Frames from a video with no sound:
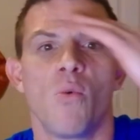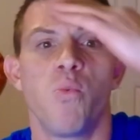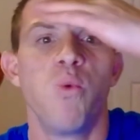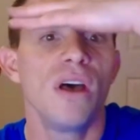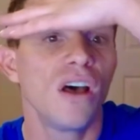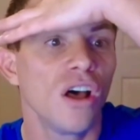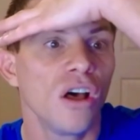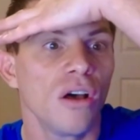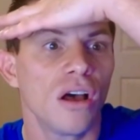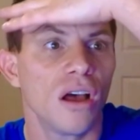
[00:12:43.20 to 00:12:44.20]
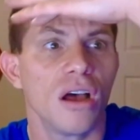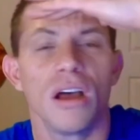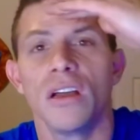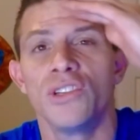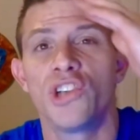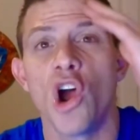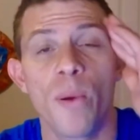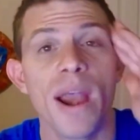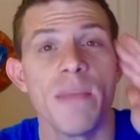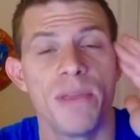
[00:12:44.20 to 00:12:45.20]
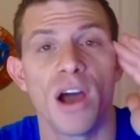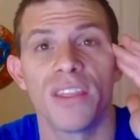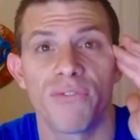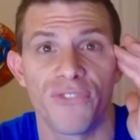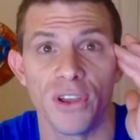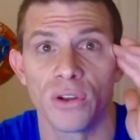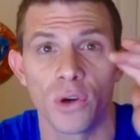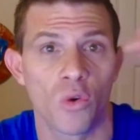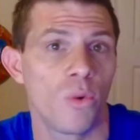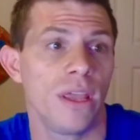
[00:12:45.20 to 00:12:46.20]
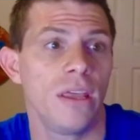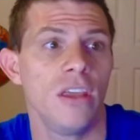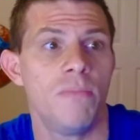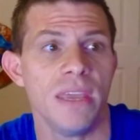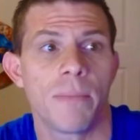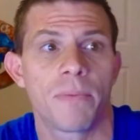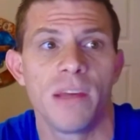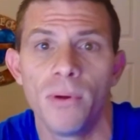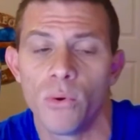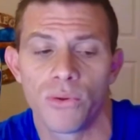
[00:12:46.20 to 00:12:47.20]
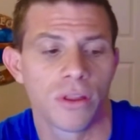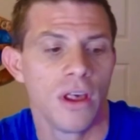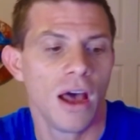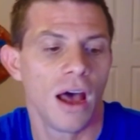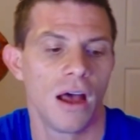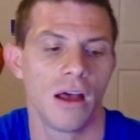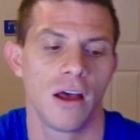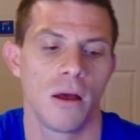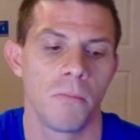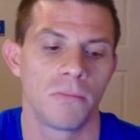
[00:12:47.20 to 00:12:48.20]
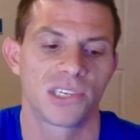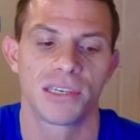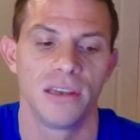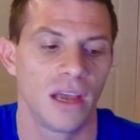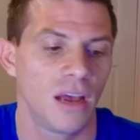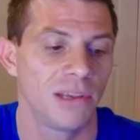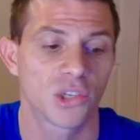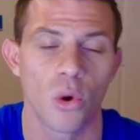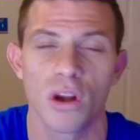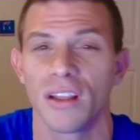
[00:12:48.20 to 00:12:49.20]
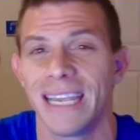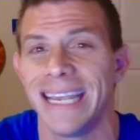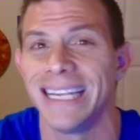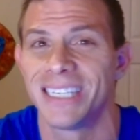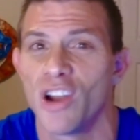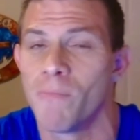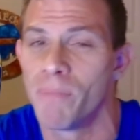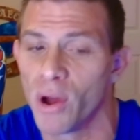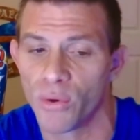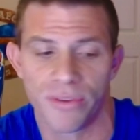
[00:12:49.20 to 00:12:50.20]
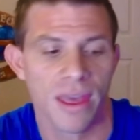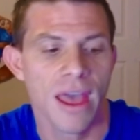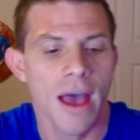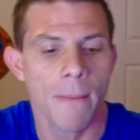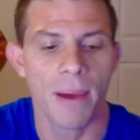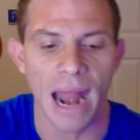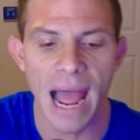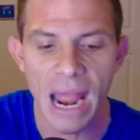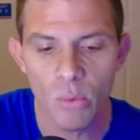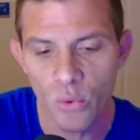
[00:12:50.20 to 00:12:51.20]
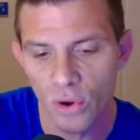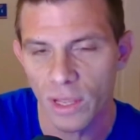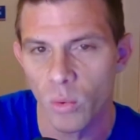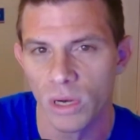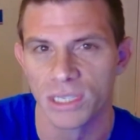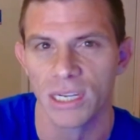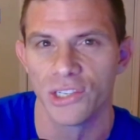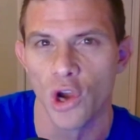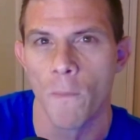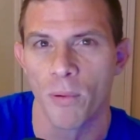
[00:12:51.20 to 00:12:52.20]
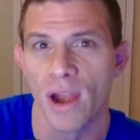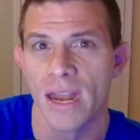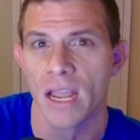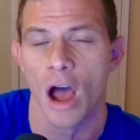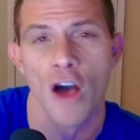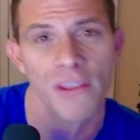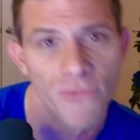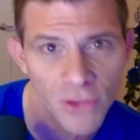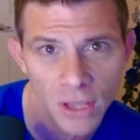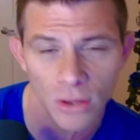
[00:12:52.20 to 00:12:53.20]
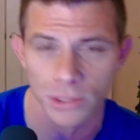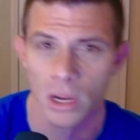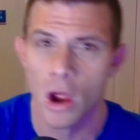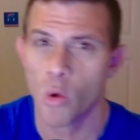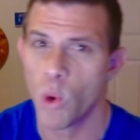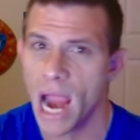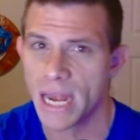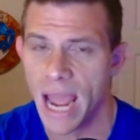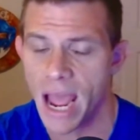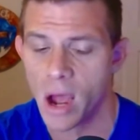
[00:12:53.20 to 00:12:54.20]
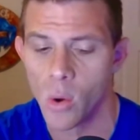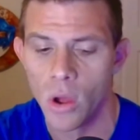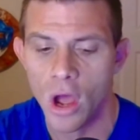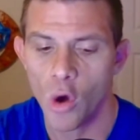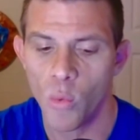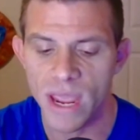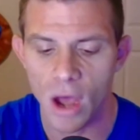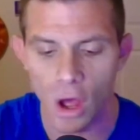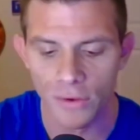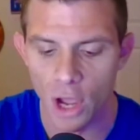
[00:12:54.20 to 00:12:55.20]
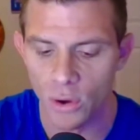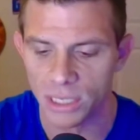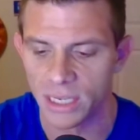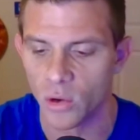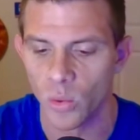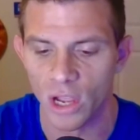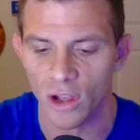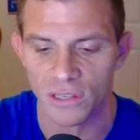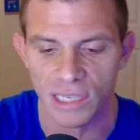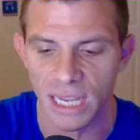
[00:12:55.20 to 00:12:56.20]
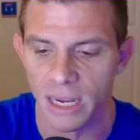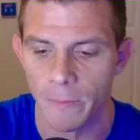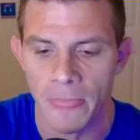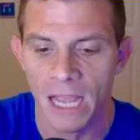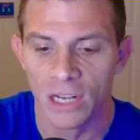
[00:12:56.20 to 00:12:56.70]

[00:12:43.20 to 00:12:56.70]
Will Joe Brady be on the field or will he be up in the booth? Historically, he's done both. But I really want to see Joe Brady on the field. Right now, we all notice it. We all see it.